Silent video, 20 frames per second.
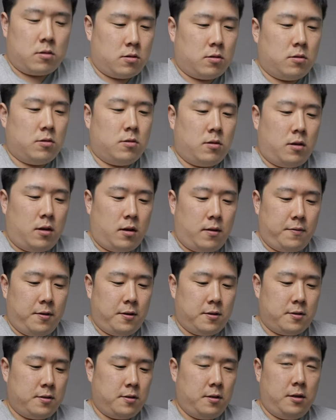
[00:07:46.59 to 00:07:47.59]
So
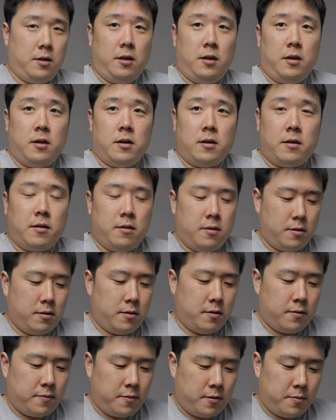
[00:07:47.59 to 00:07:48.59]
obviously
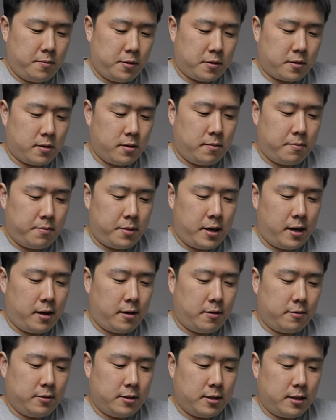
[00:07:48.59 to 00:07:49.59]
the thermal
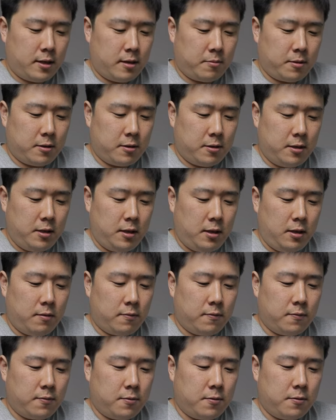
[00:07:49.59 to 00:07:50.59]
compound that I'm gonna need
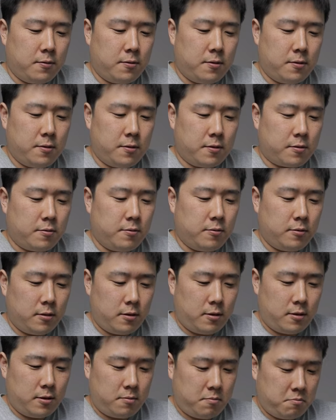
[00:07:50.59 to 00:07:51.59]
for the
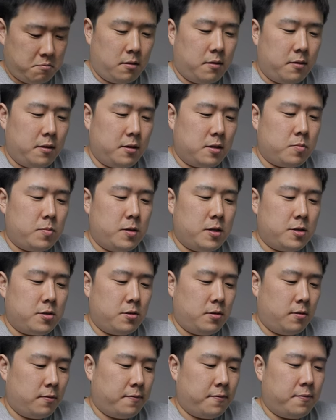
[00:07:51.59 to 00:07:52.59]
cooler, nothing
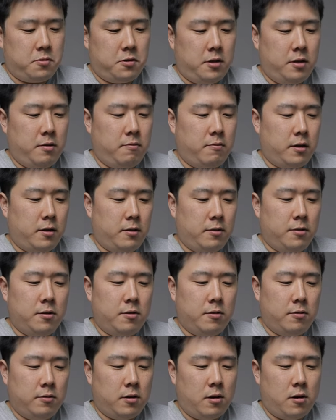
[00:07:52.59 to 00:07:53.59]
special, pretty well
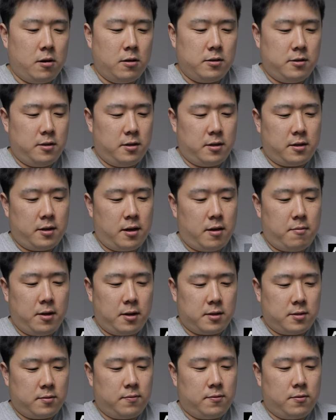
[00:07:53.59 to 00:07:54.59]
known Arctic M
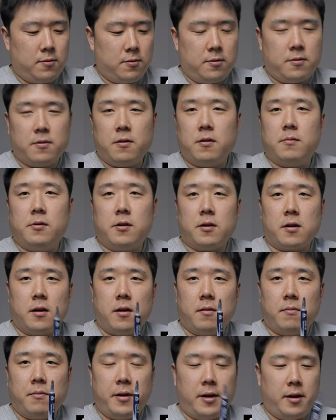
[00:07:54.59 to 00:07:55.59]
X four thermal
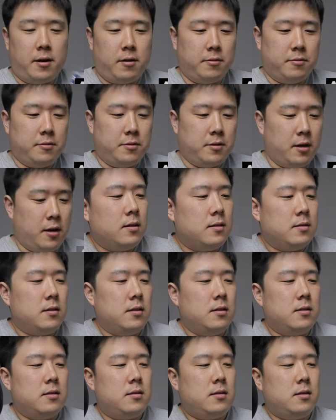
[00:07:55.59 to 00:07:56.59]
compound. This
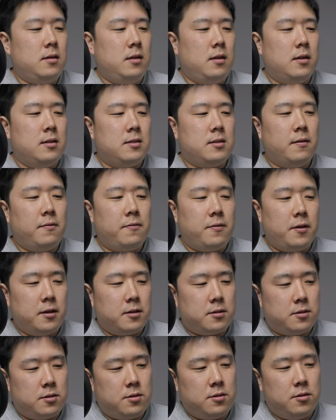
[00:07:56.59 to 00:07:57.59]
is the S F
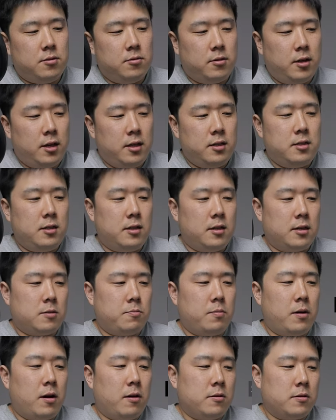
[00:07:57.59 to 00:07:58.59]
X to A T X
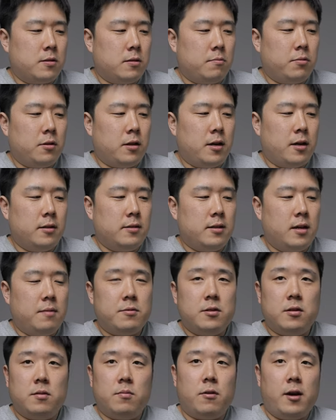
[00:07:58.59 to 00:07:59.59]
power supply
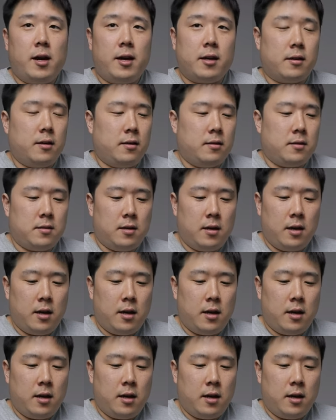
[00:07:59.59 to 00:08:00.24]
adapter bracket.